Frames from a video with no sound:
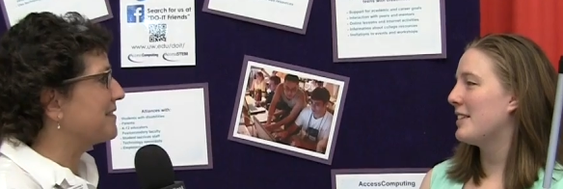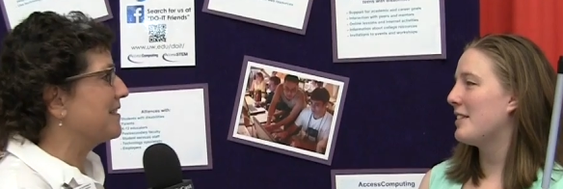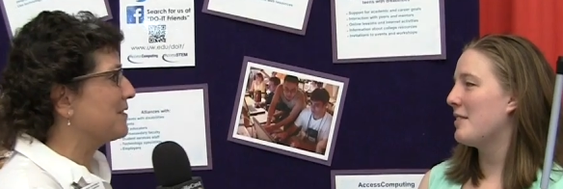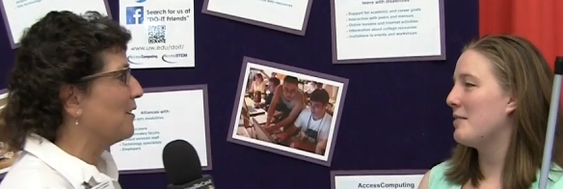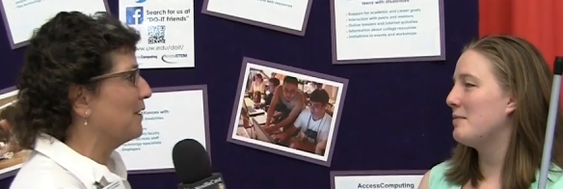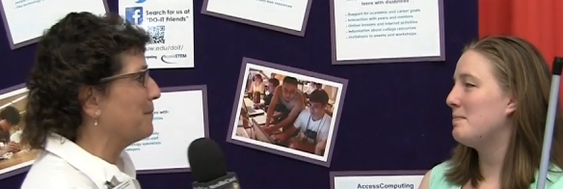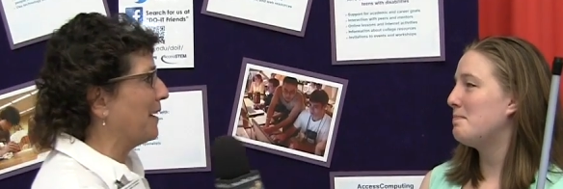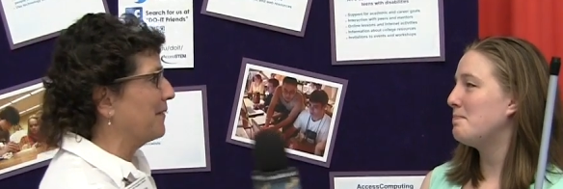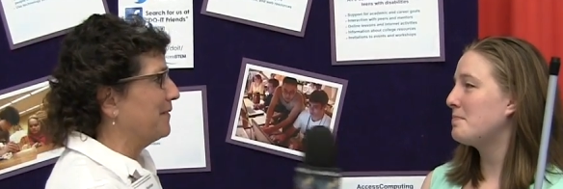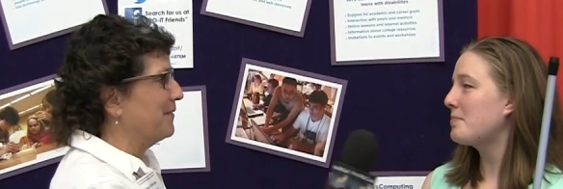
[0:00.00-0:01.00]
Speaker 1: is this all
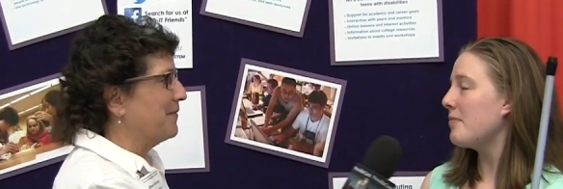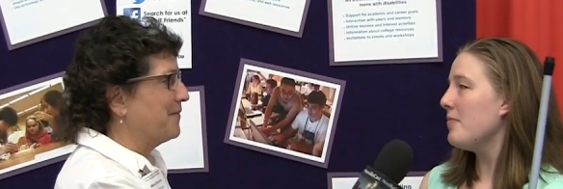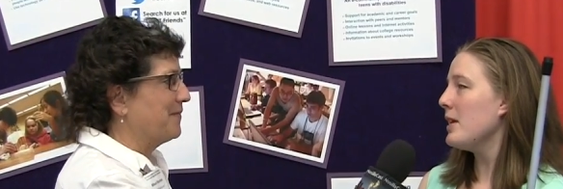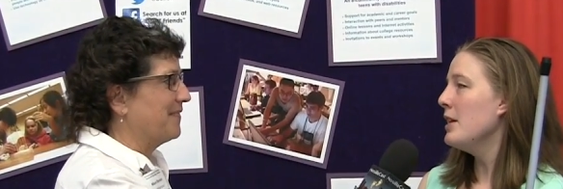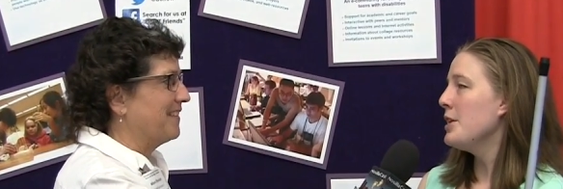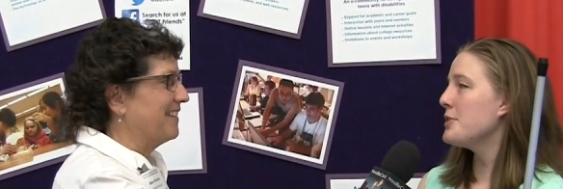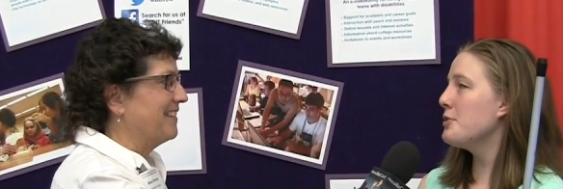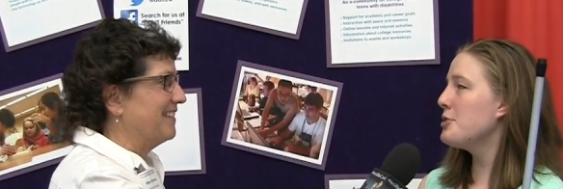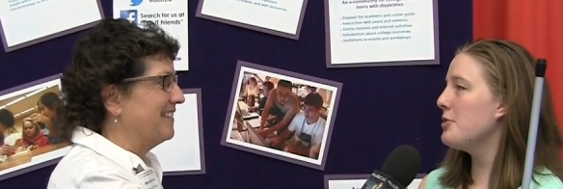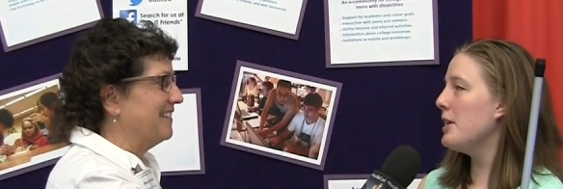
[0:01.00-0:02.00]
about?
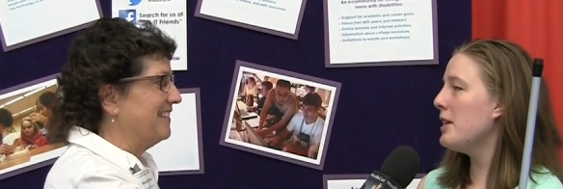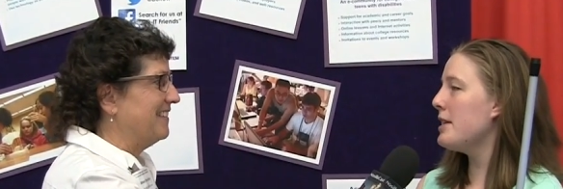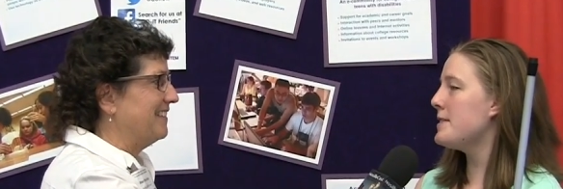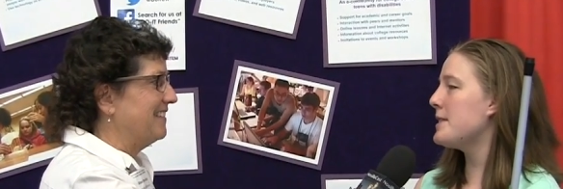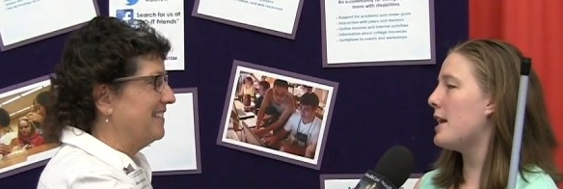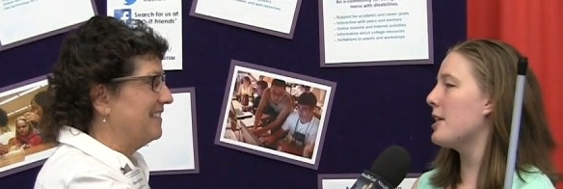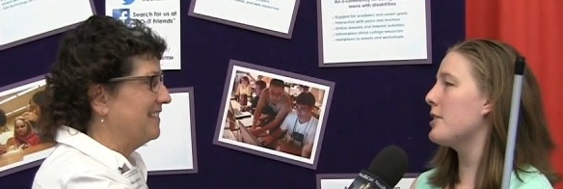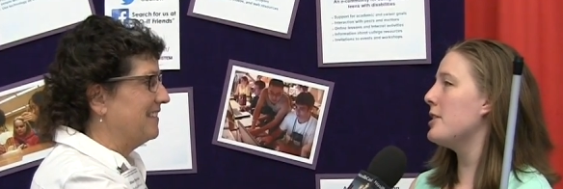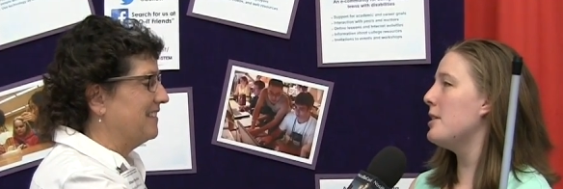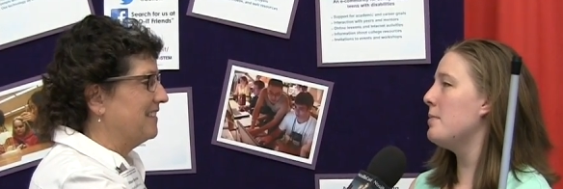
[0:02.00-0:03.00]
Speaker 2: So DOIT is an
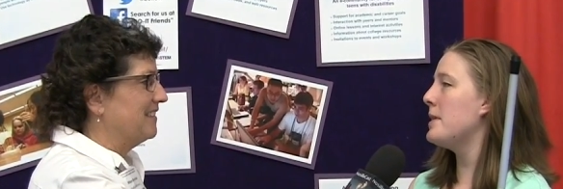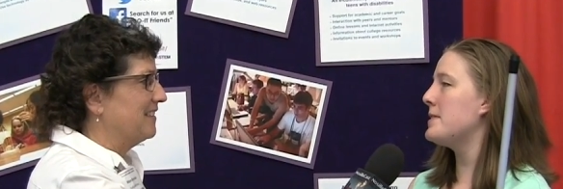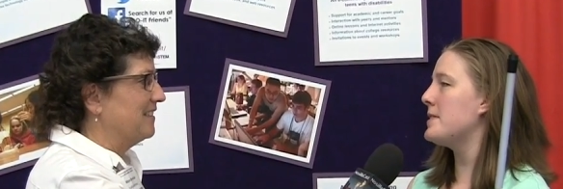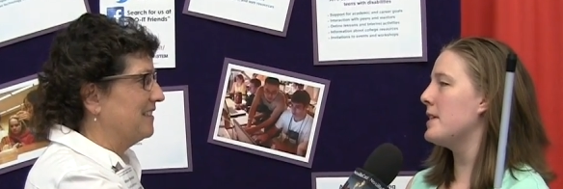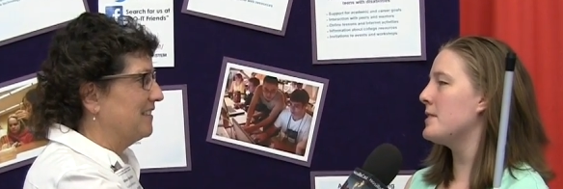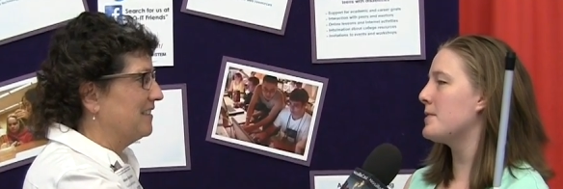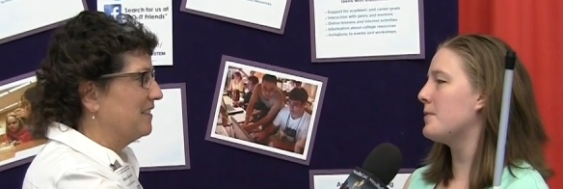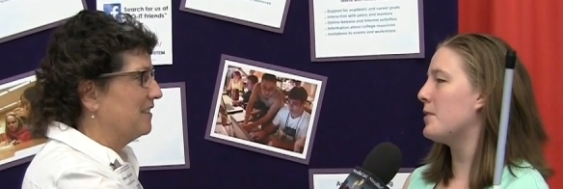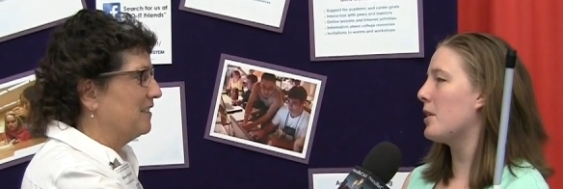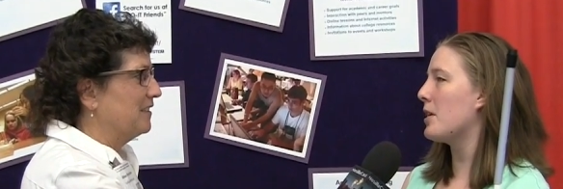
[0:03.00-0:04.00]
acronym that stands
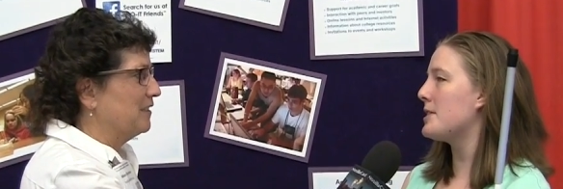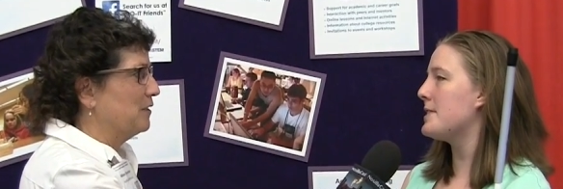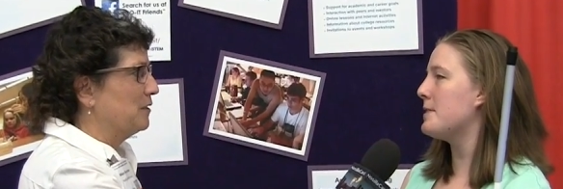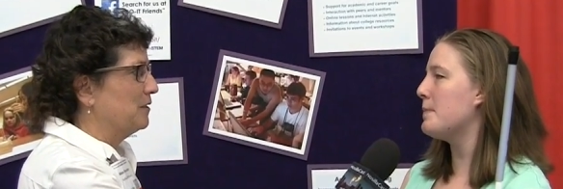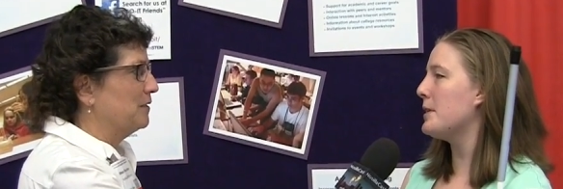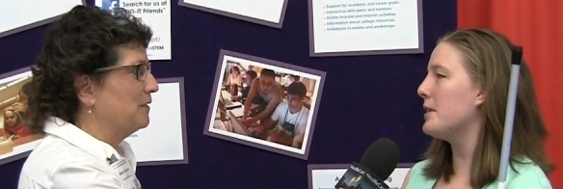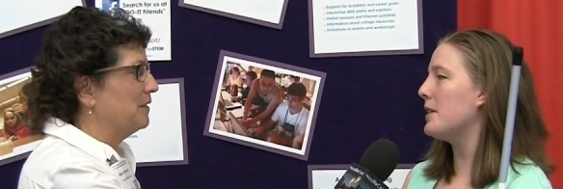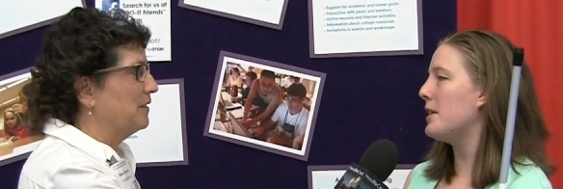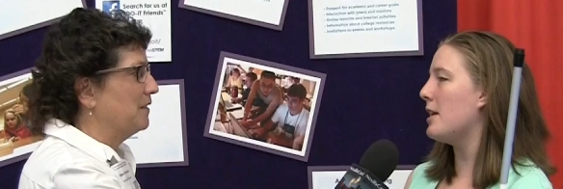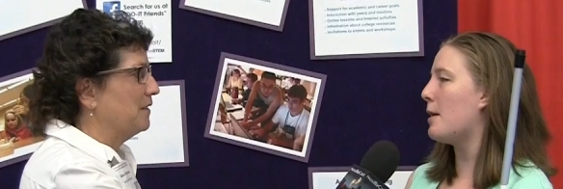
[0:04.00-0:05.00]
for
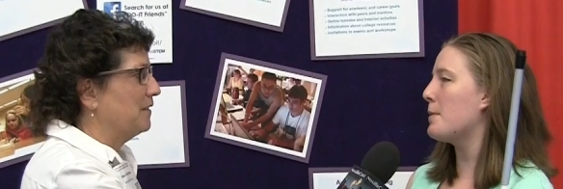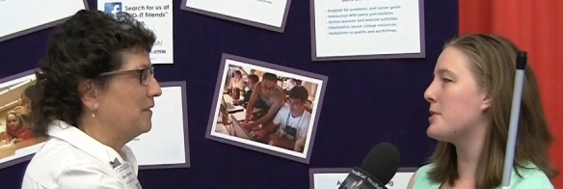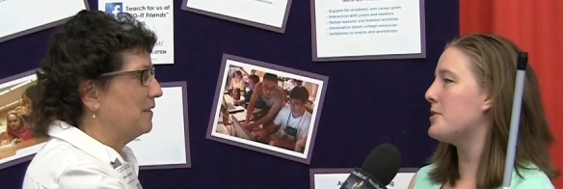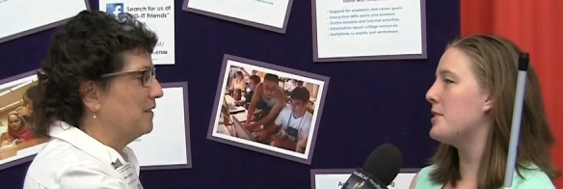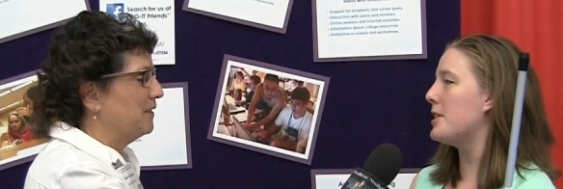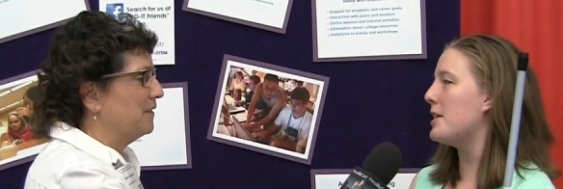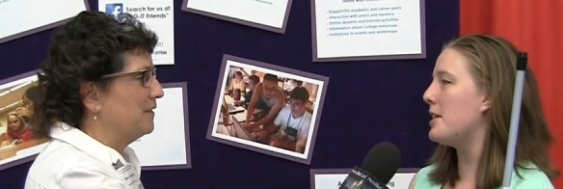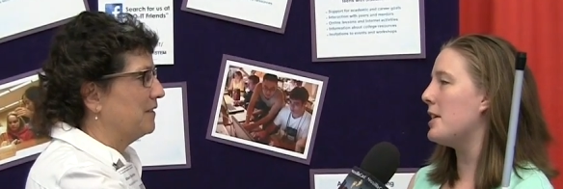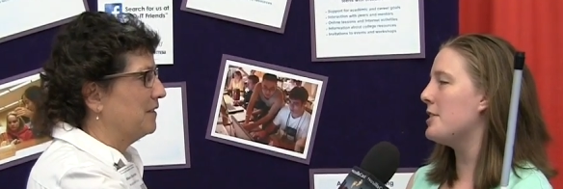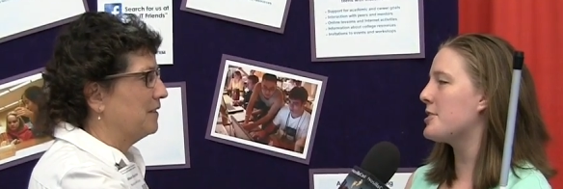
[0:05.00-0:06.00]
Disability,
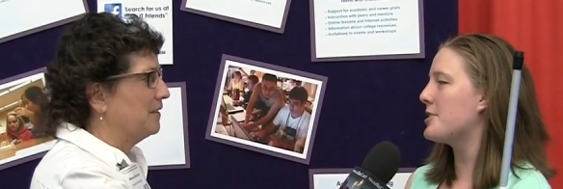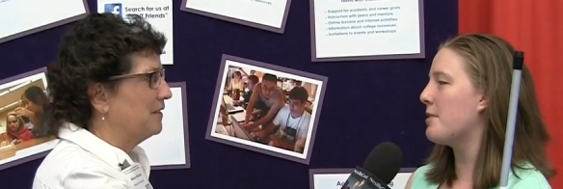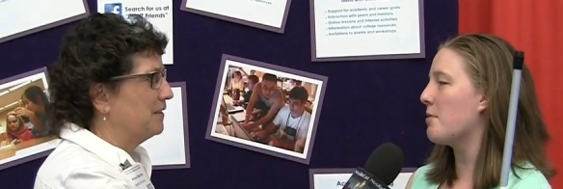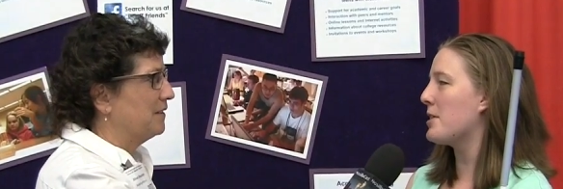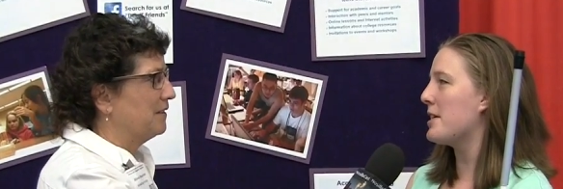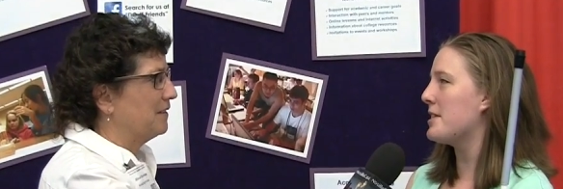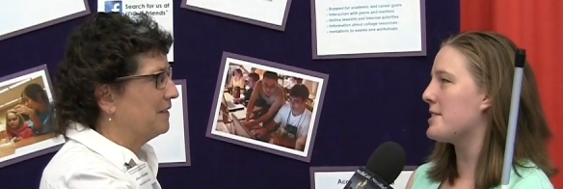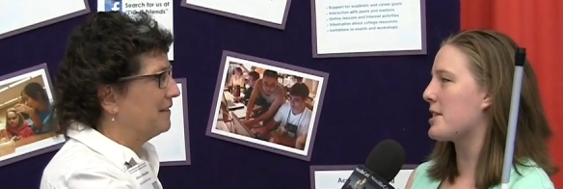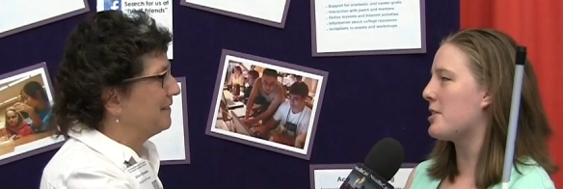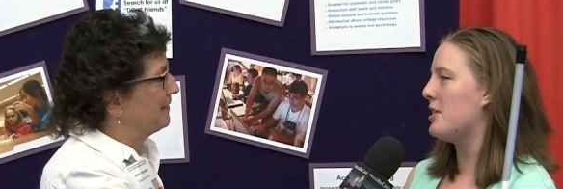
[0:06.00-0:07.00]
Opportunity, Working
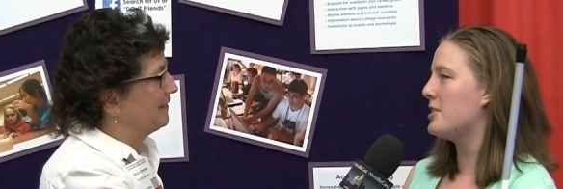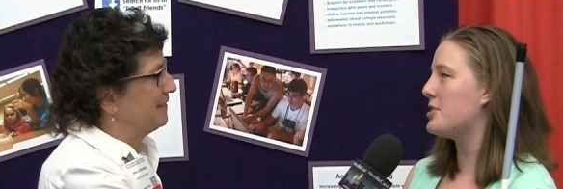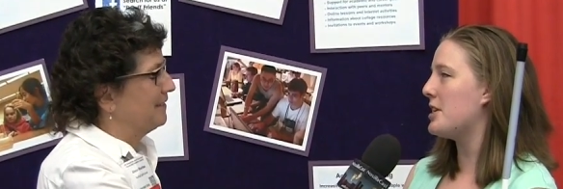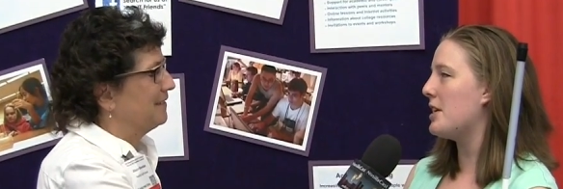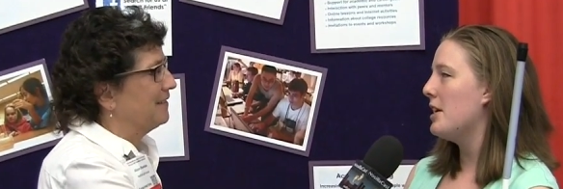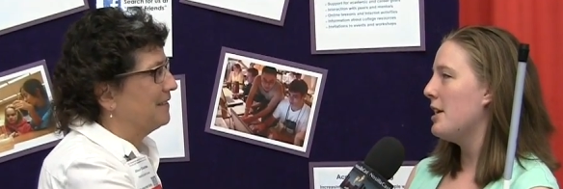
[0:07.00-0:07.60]
and Technology,